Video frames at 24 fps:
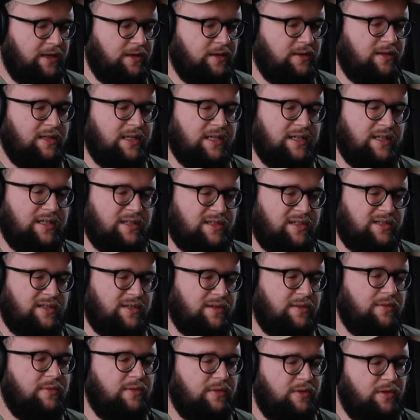It's
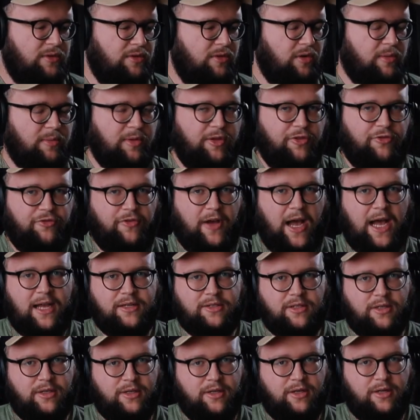normally
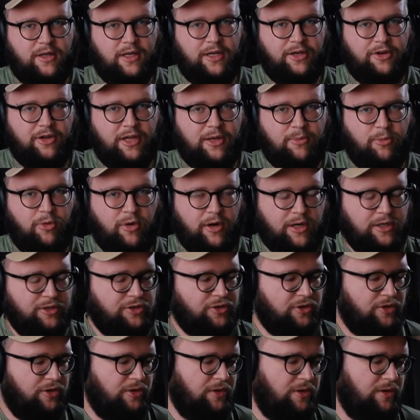faster and you get more
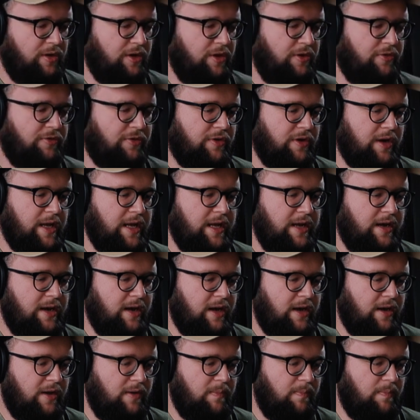control over it.
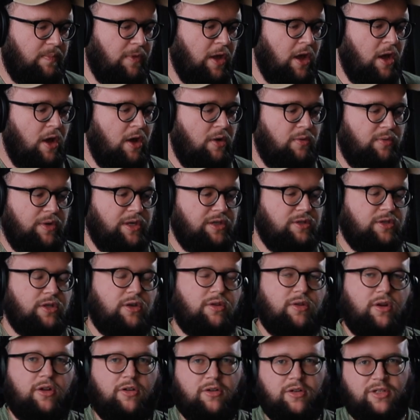When you don't know
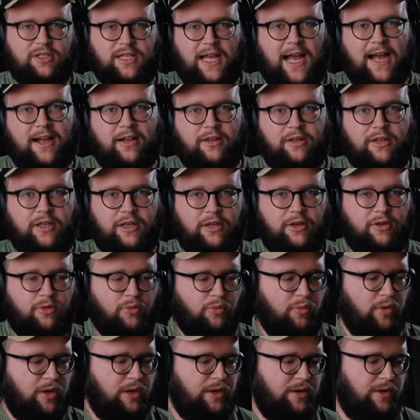exactly
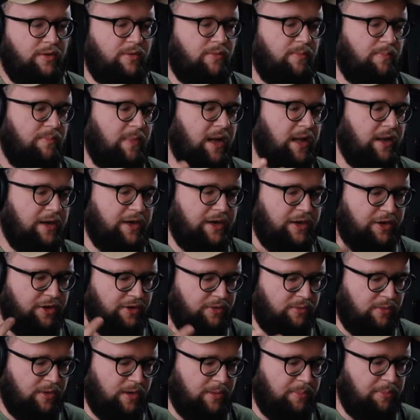what melody you want
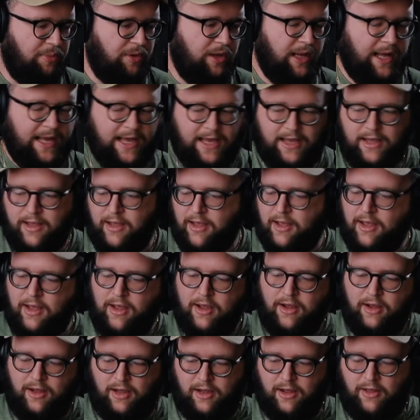to play,
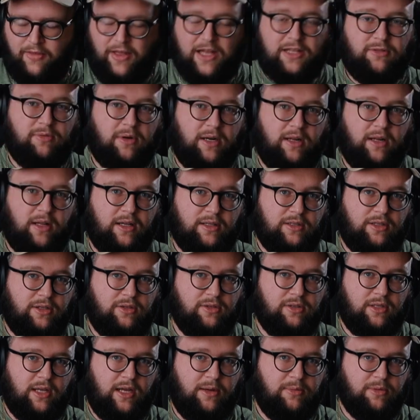that's when I like to use the
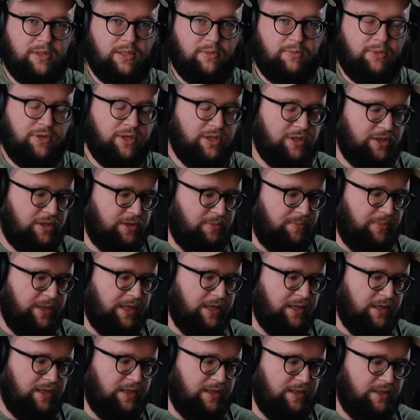Ableton Push
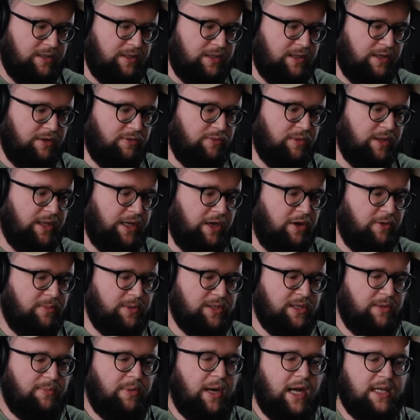because it really opens up
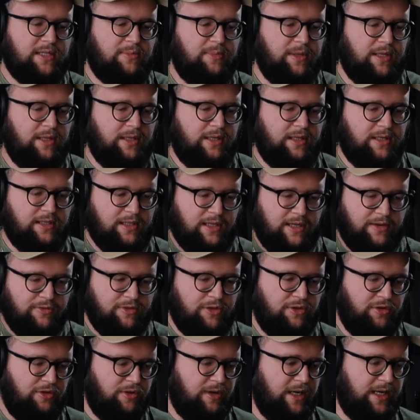possibilities and gives you new
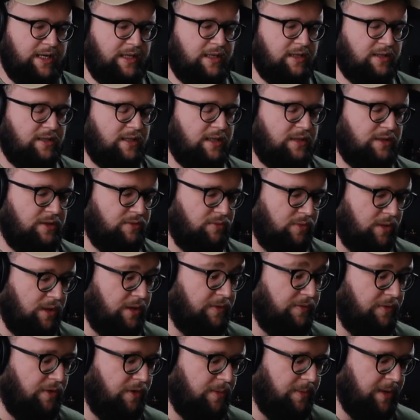ideas that you wouldn't have
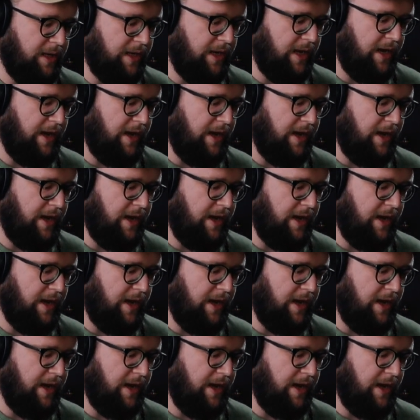normally had.